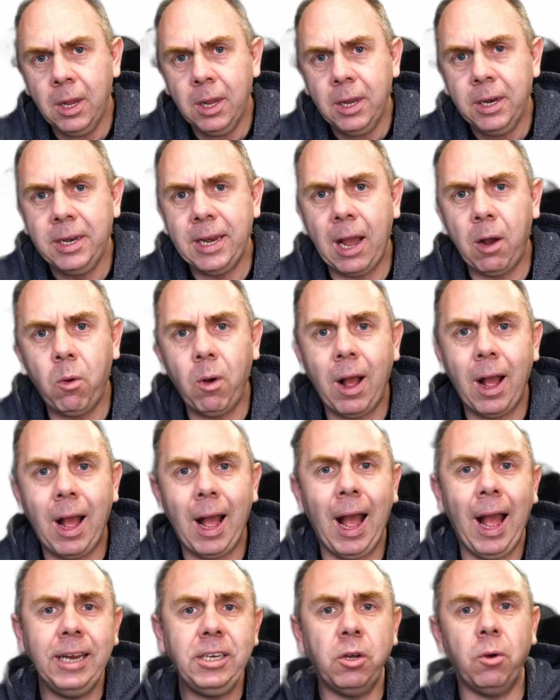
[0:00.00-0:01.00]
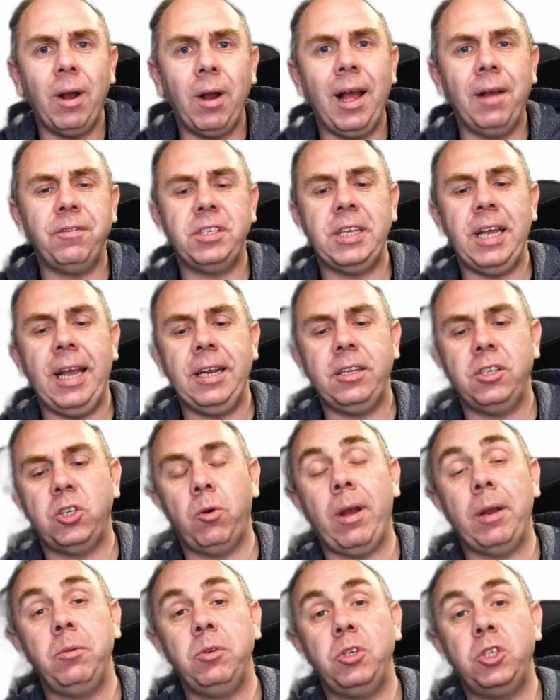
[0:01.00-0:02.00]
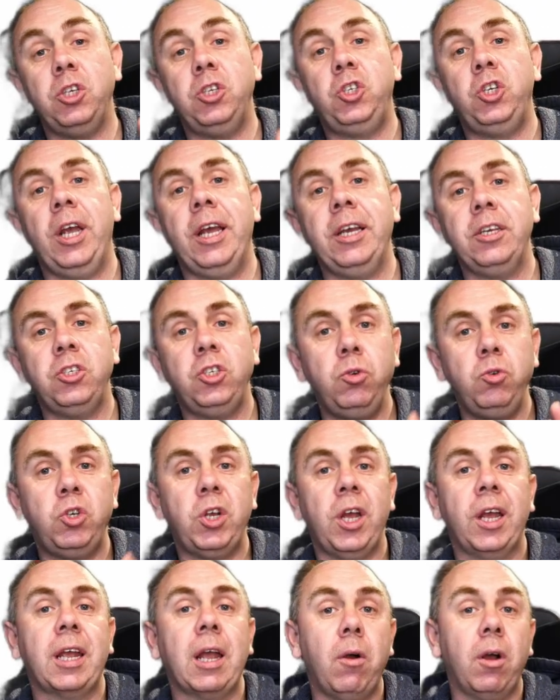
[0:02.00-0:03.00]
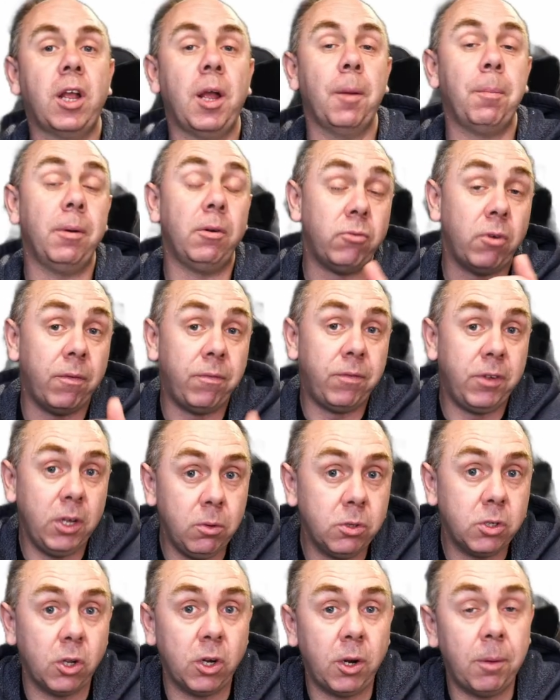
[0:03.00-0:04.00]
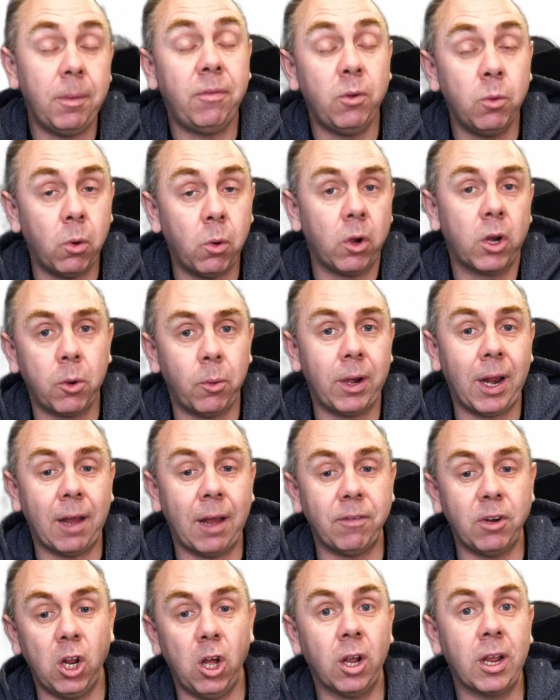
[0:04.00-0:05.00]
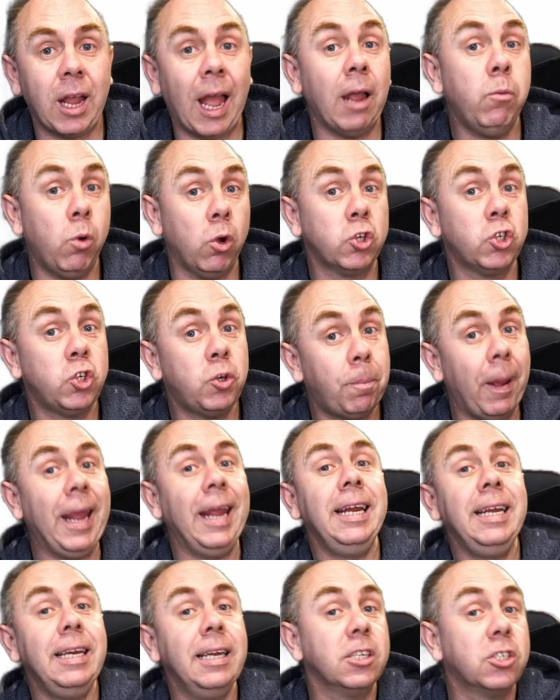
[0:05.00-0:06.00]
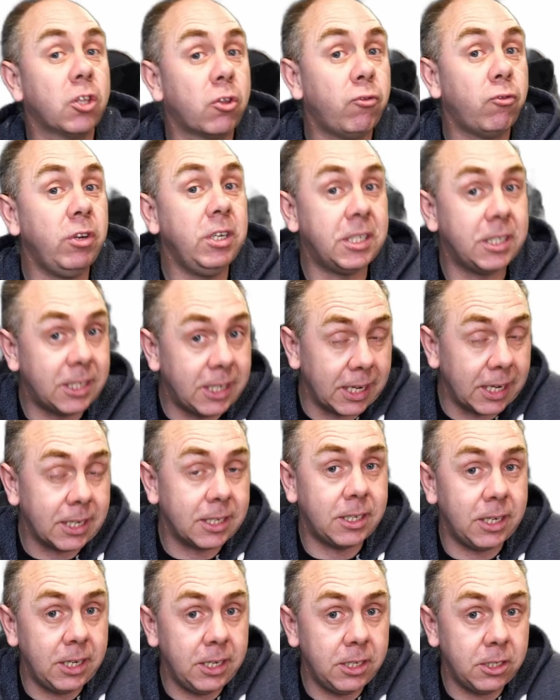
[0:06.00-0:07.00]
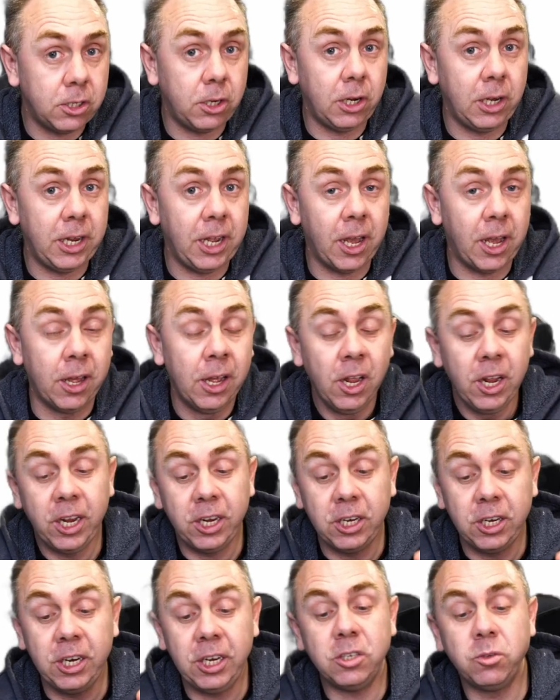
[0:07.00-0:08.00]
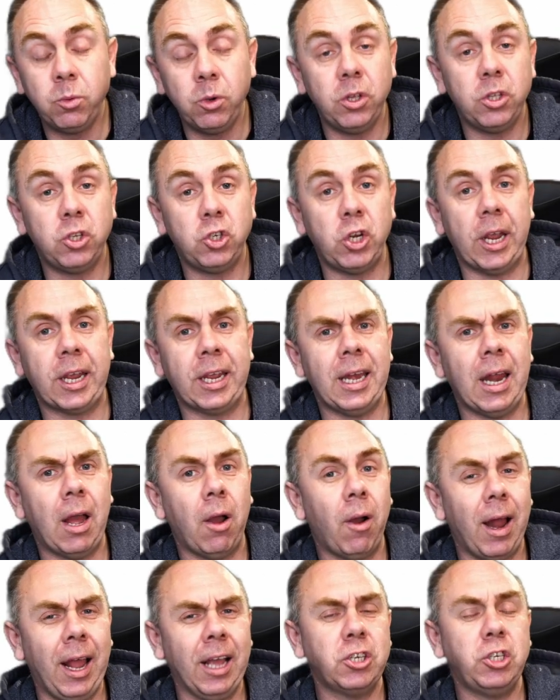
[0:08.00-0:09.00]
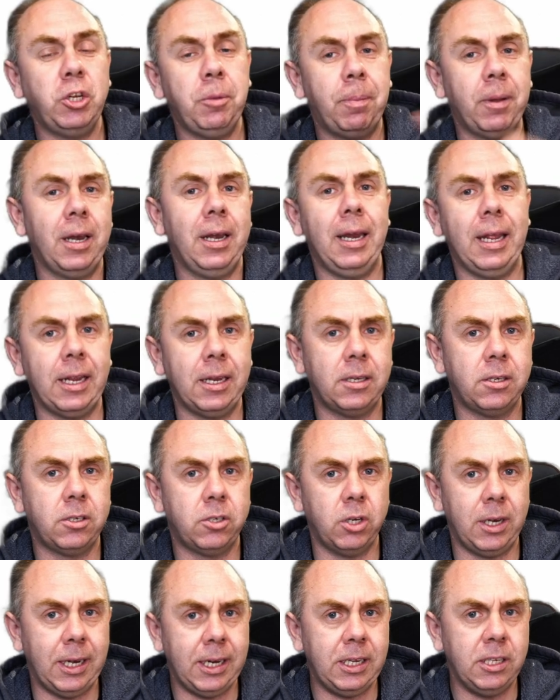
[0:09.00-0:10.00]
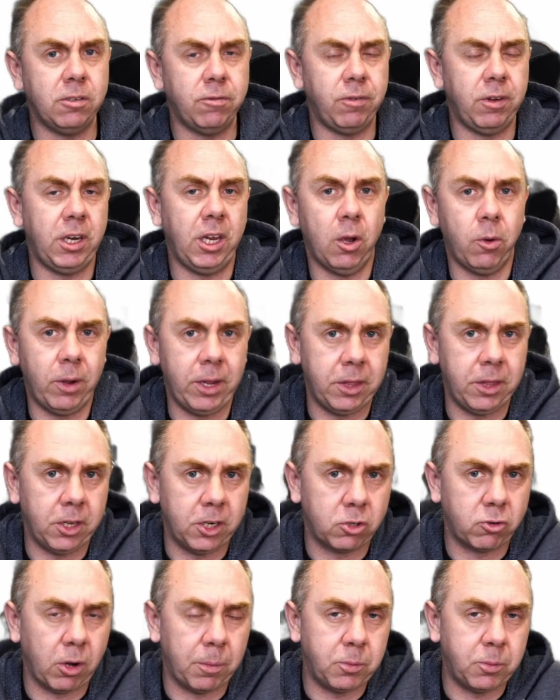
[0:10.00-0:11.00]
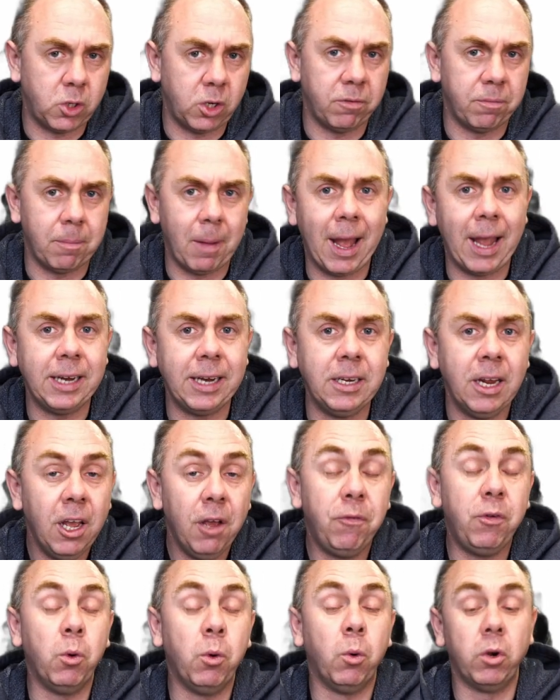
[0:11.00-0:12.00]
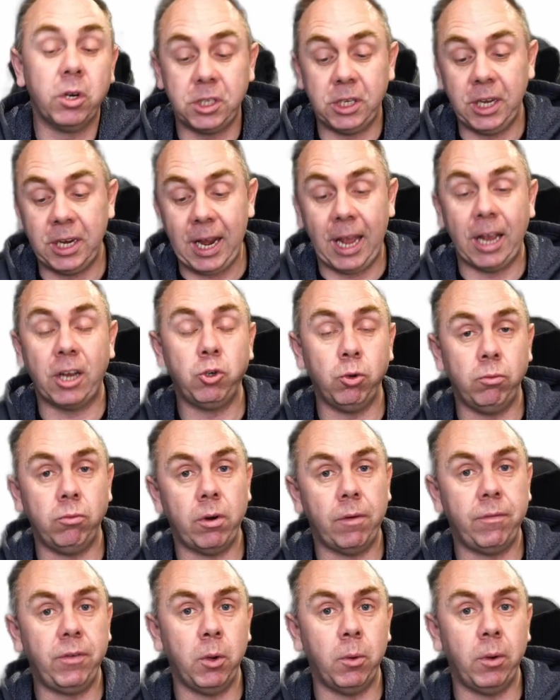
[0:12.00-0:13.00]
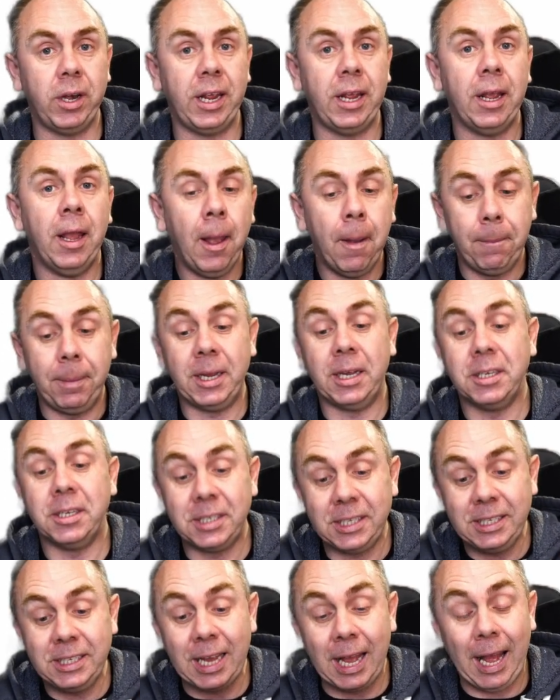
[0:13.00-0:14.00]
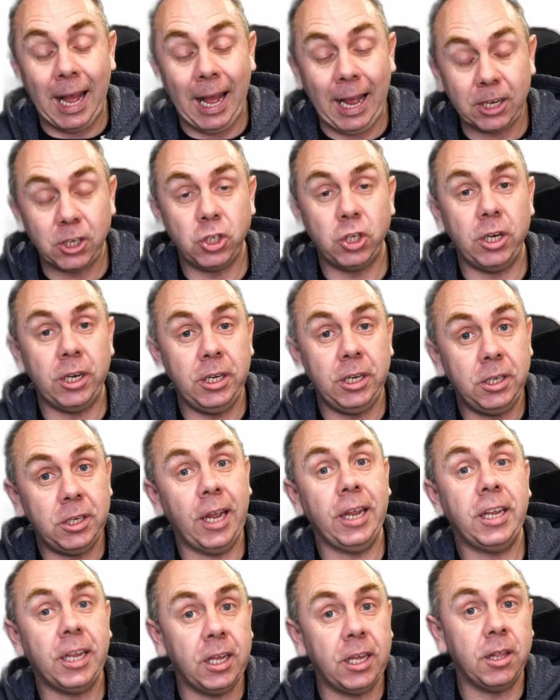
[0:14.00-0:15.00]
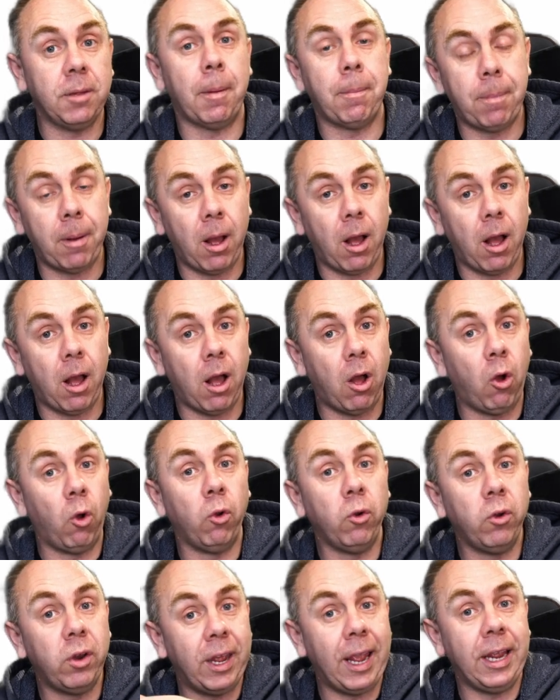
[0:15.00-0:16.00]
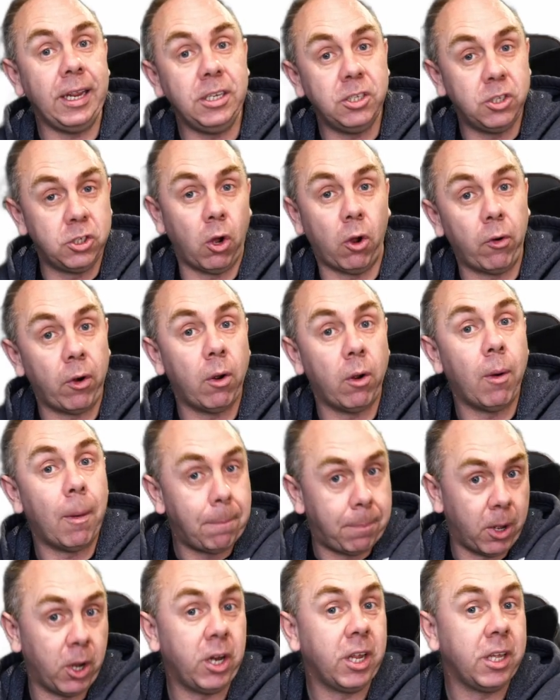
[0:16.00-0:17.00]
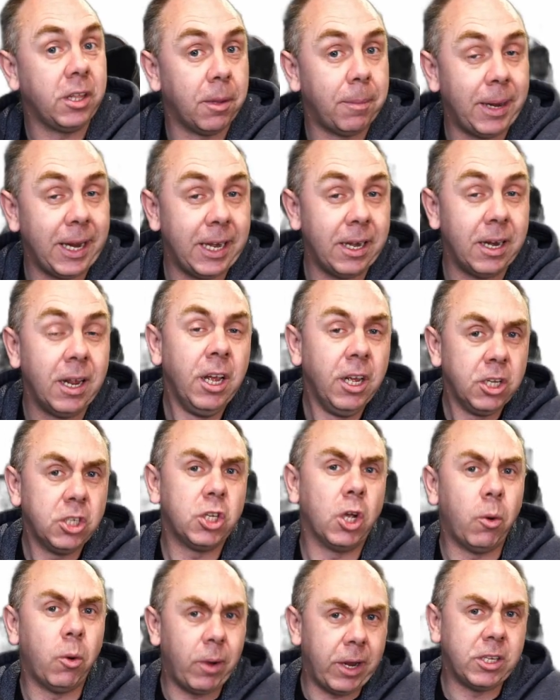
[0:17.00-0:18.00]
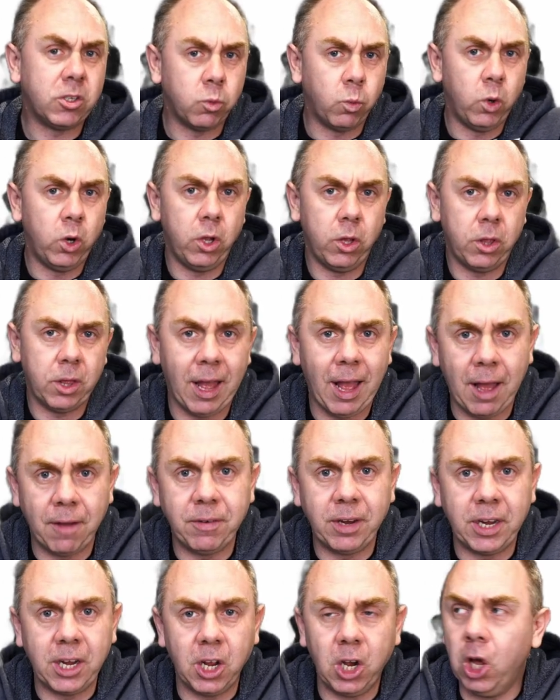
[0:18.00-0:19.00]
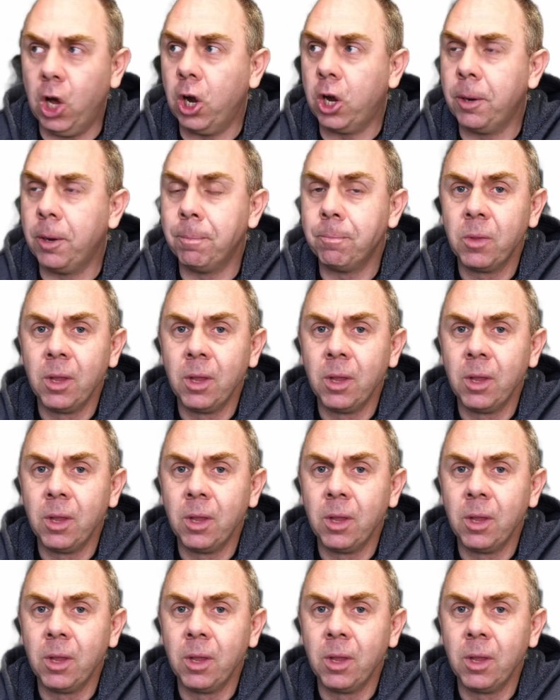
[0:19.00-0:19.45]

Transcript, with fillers: Now, I don't have a set, so I would suggest you check out a couple of reviews on them if you want to go and have a look. I watched Painless 360s earlier. It is worth checking out. I'll actually put a link to Lee's video in the description of mine if you want to see an actual review on it because he's actually taking them apart on a Zorro and putting them in, so it's worth having a look.